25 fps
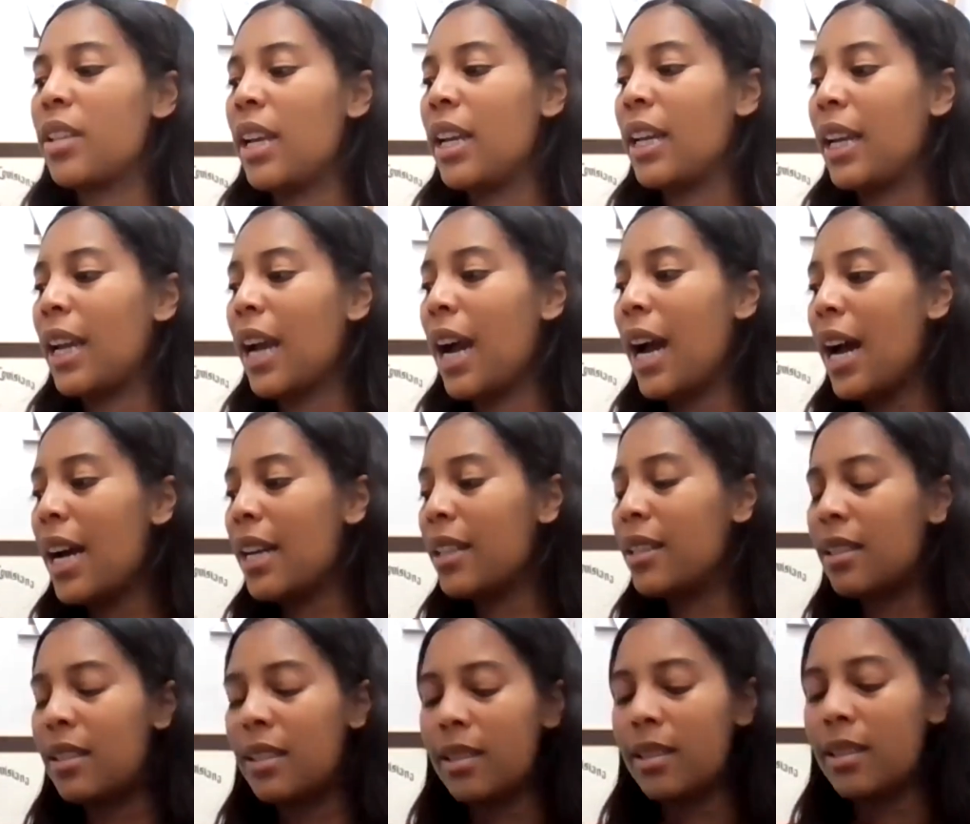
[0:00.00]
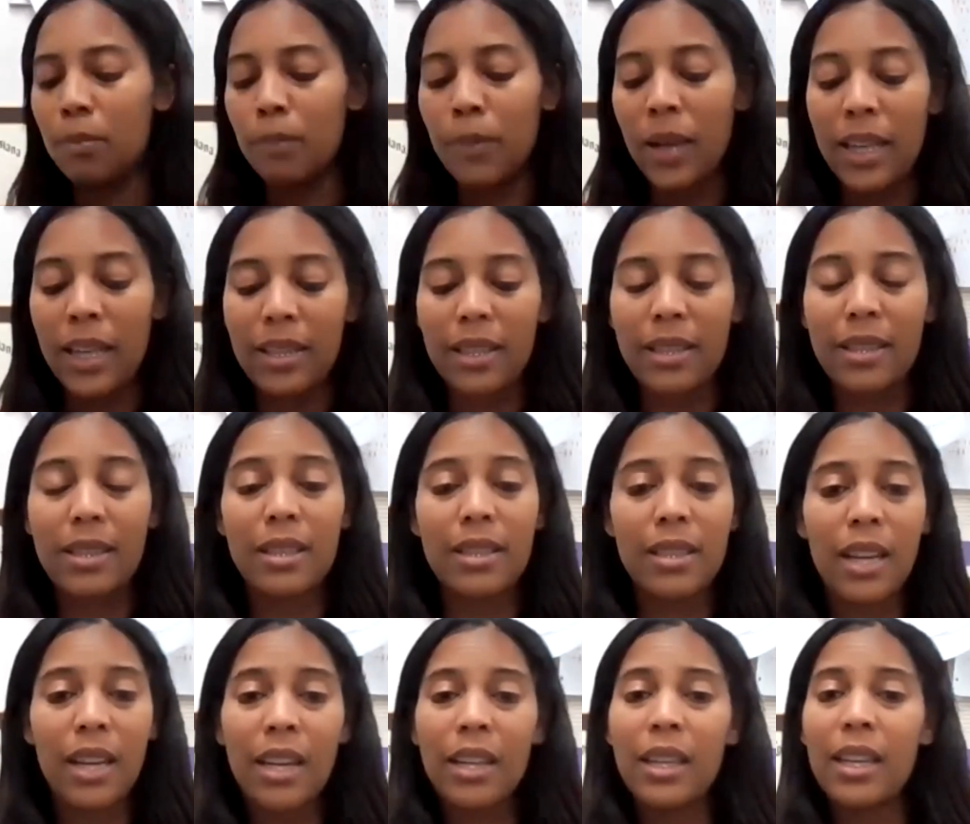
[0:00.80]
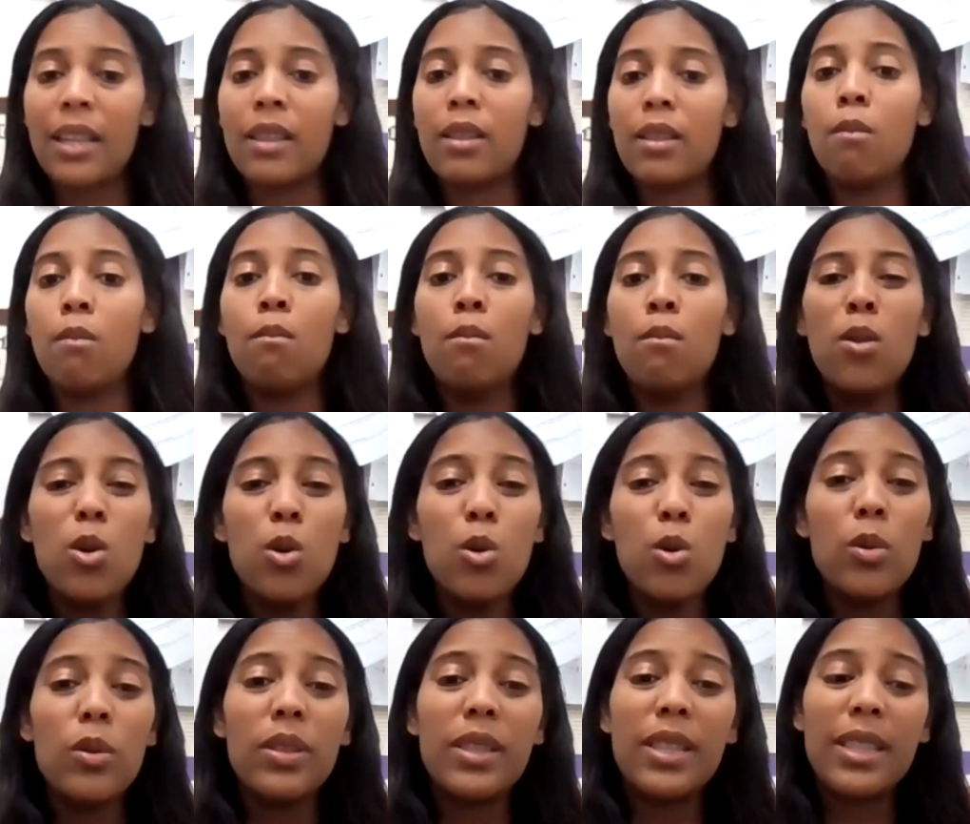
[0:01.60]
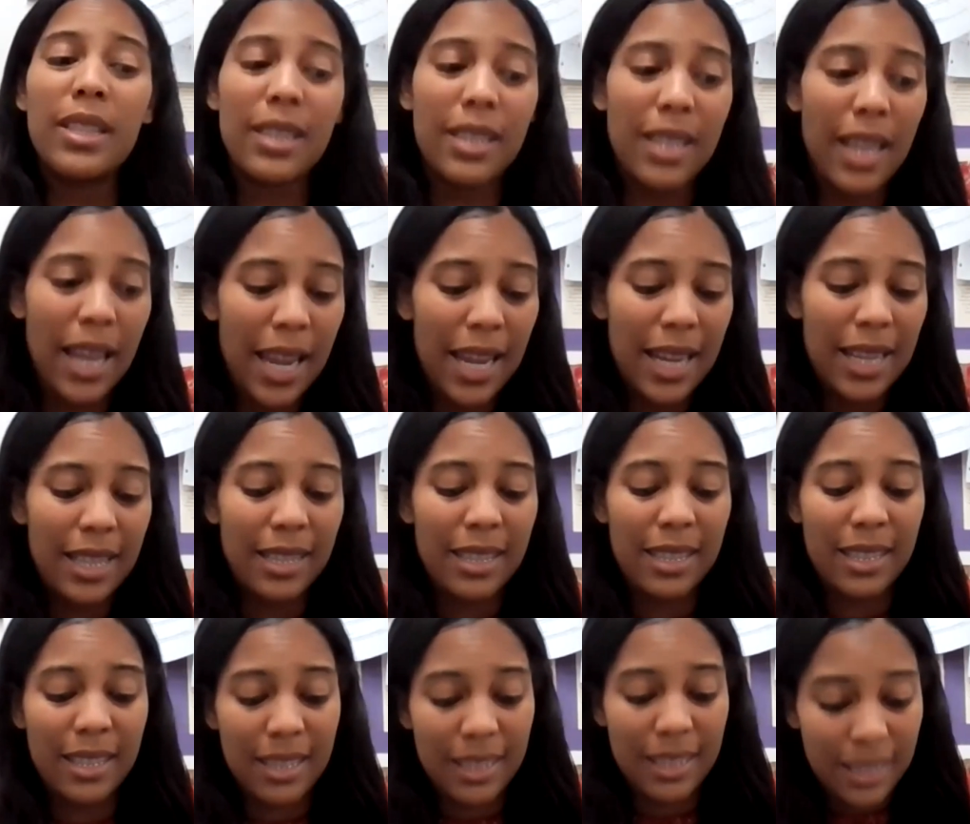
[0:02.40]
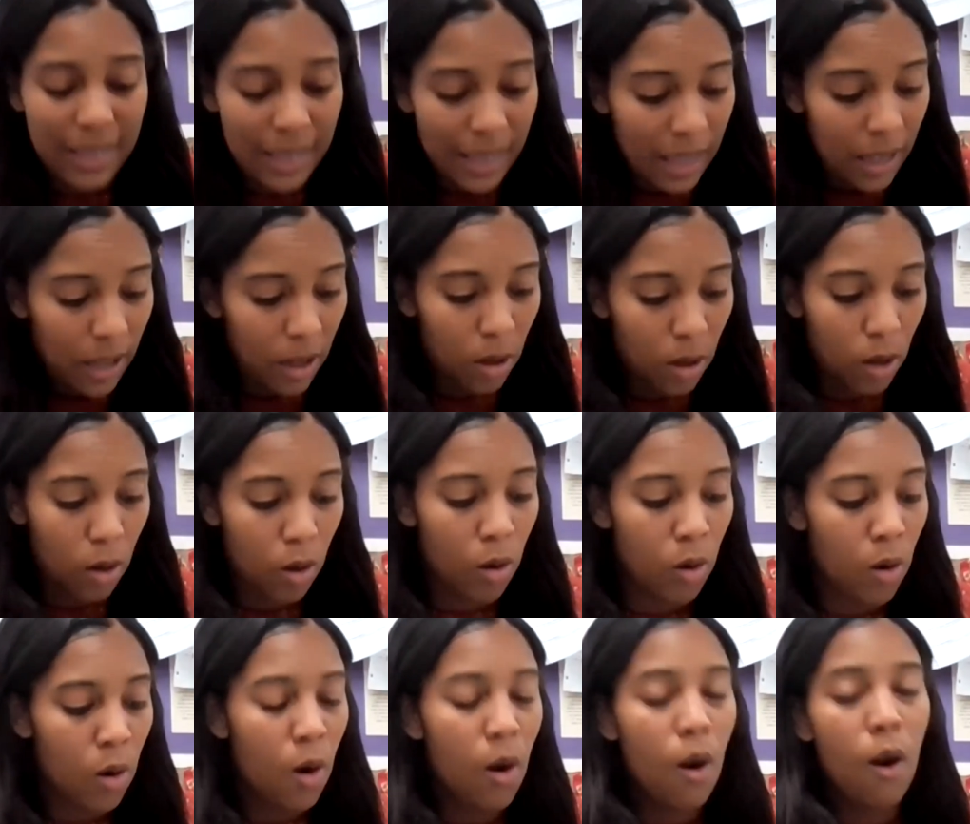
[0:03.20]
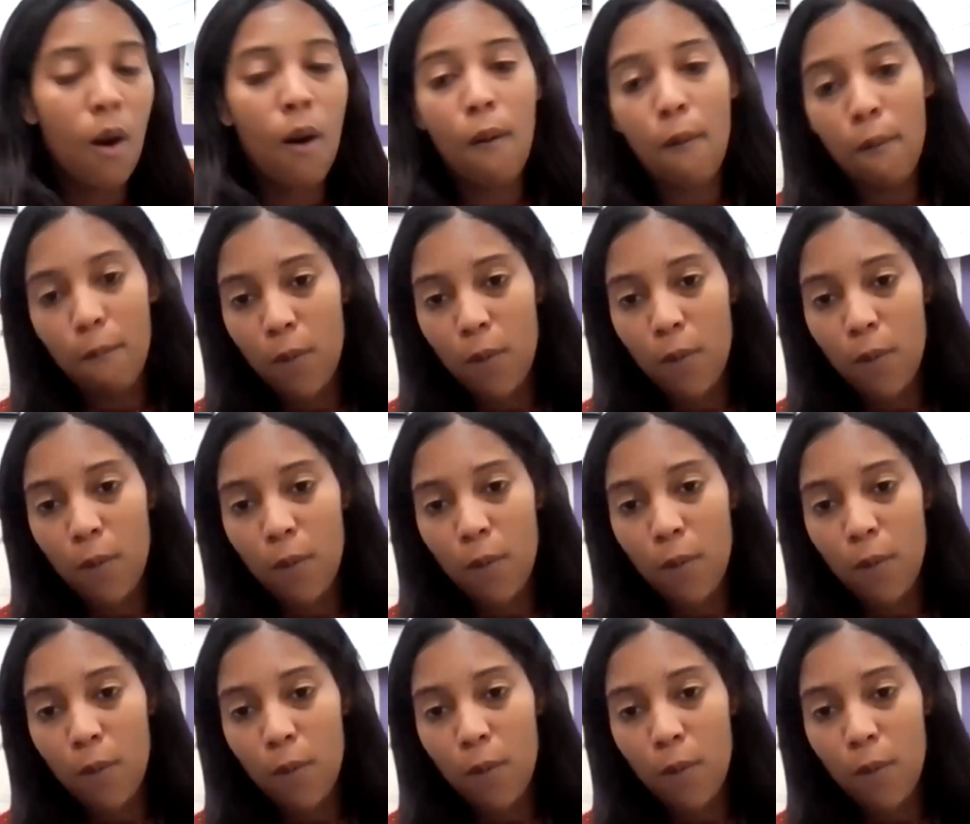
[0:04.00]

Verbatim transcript: And God made the sun and the moon stand still